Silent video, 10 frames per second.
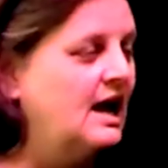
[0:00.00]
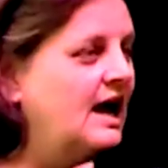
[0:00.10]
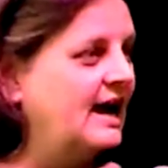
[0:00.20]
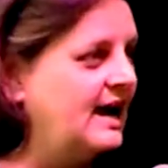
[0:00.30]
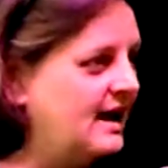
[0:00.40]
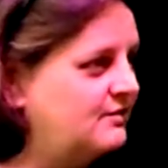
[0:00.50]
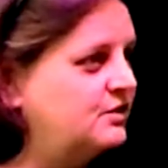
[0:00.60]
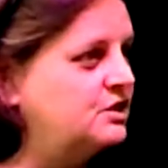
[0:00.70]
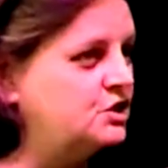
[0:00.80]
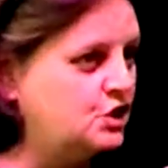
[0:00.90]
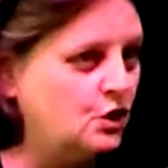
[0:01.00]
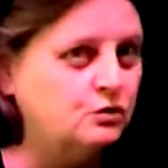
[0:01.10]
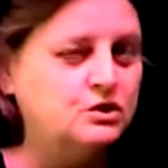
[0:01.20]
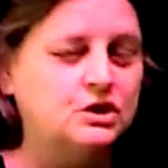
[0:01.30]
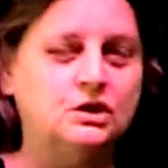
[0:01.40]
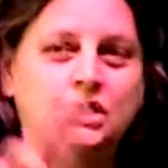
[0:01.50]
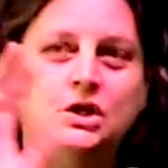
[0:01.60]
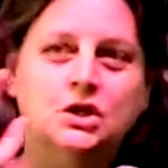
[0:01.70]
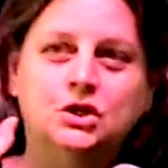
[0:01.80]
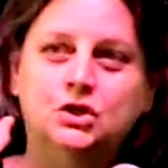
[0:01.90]
I haven't chosen
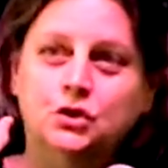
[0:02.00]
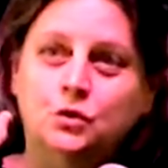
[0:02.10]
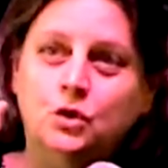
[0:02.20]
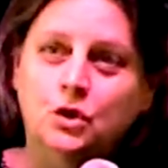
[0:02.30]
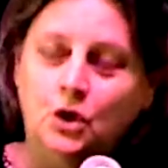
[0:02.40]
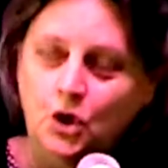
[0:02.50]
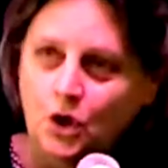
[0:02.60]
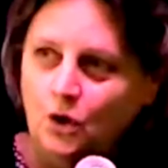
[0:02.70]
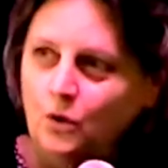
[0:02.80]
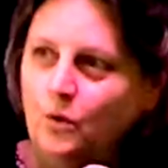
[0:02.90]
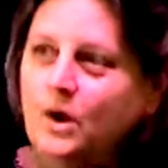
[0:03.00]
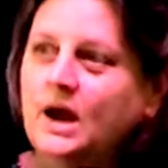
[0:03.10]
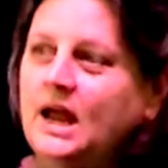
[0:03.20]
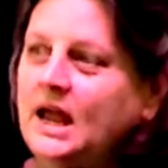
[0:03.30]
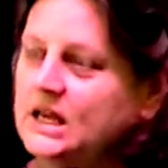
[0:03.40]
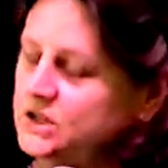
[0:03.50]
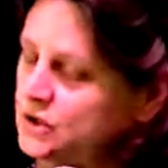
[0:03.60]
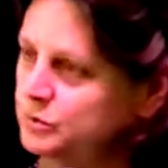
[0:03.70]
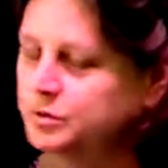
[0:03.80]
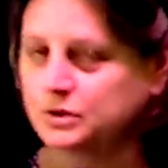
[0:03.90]
to go and
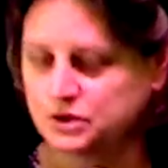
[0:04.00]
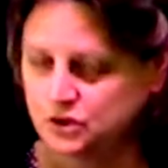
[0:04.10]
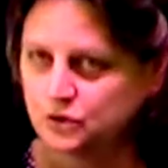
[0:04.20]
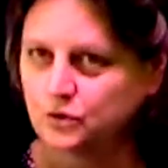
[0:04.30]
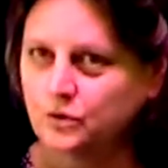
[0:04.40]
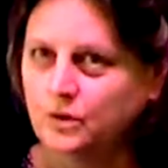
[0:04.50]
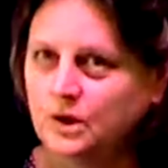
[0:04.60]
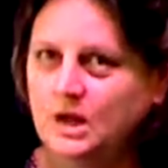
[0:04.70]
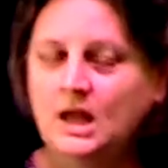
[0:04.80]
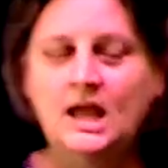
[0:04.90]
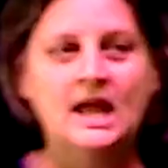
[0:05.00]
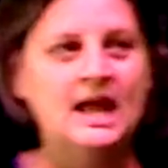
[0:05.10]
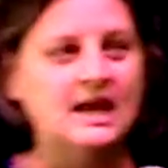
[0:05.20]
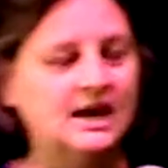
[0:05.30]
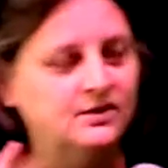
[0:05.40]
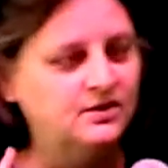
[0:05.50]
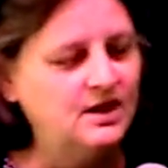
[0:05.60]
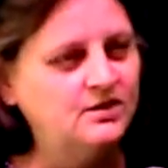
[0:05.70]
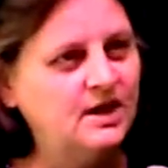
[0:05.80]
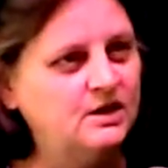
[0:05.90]
to pursue. And I
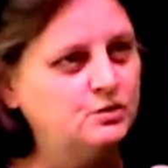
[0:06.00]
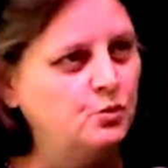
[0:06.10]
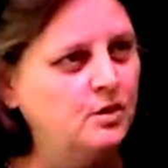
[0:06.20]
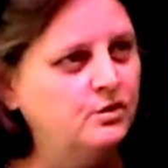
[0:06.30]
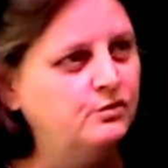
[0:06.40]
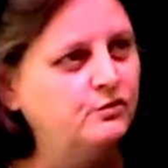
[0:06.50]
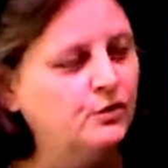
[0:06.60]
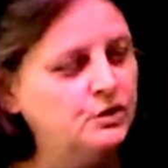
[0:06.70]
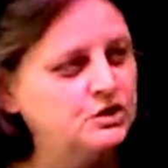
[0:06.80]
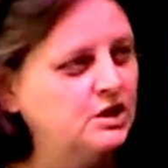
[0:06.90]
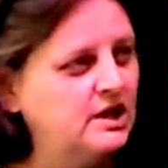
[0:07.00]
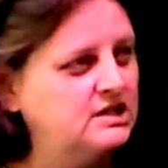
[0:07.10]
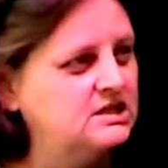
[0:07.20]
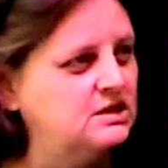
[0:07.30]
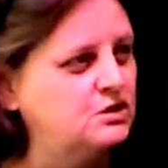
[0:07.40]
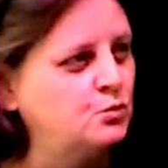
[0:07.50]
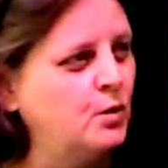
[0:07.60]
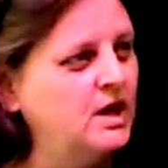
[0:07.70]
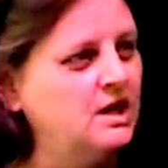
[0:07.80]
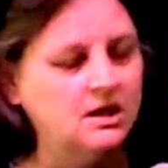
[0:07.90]
think that is one of the first lessons
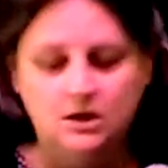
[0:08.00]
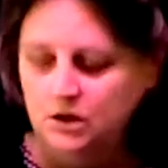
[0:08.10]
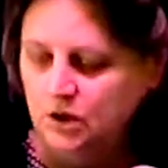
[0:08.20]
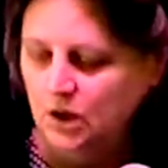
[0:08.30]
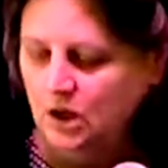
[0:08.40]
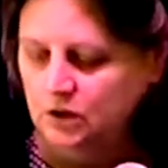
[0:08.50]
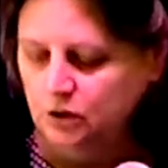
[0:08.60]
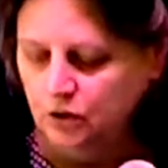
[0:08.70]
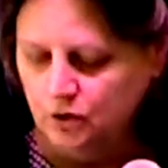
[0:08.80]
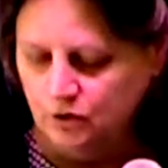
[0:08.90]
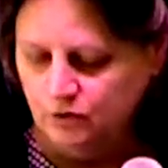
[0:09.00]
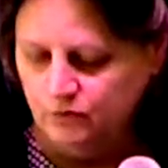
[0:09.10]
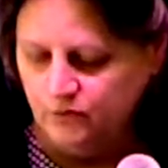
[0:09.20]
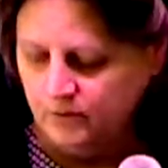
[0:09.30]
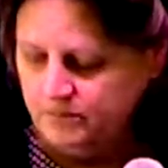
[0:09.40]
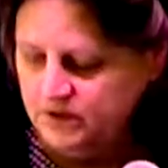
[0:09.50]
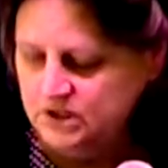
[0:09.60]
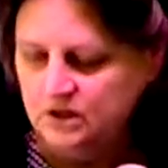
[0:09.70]
we can learn from this